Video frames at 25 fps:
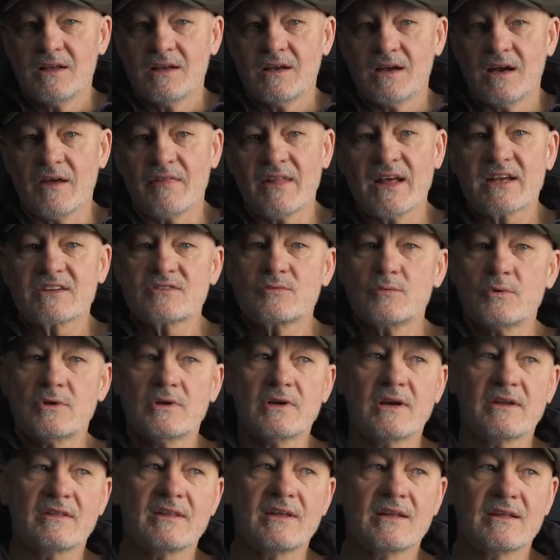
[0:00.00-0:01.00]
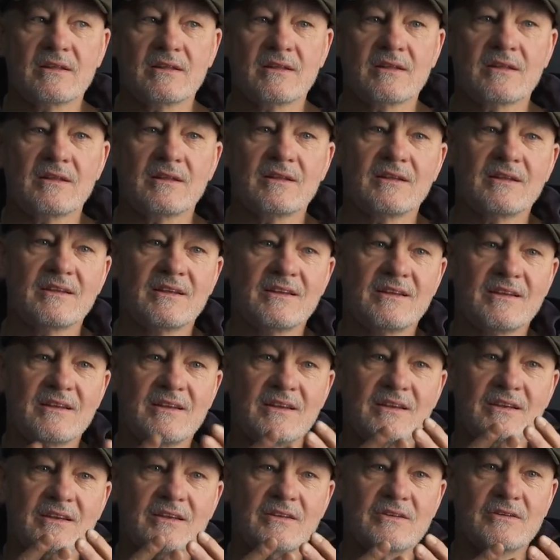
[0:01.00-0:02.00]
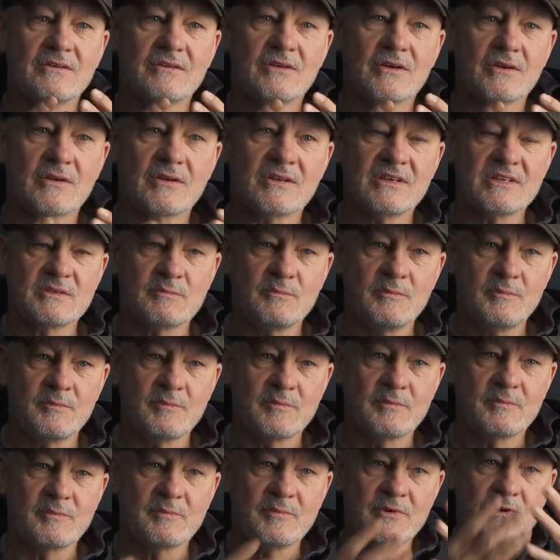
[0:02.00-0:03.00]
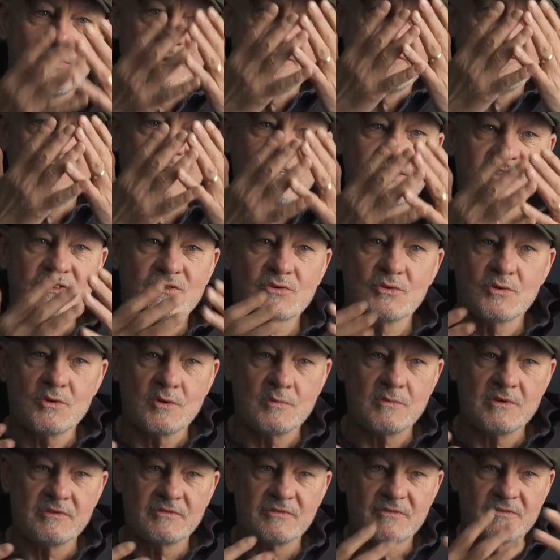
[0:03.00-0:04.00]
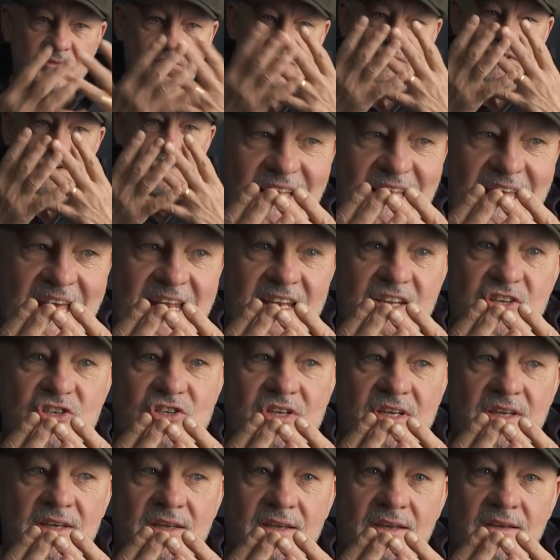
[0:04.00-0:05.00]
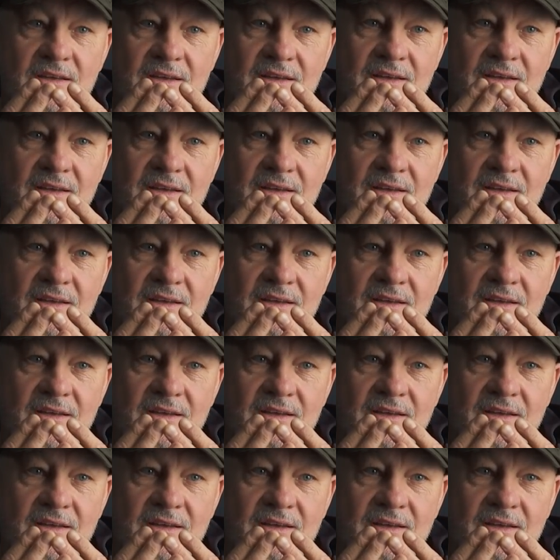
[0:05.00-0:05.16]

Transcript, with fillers: And that's where I think, you know, this perfect storm of energy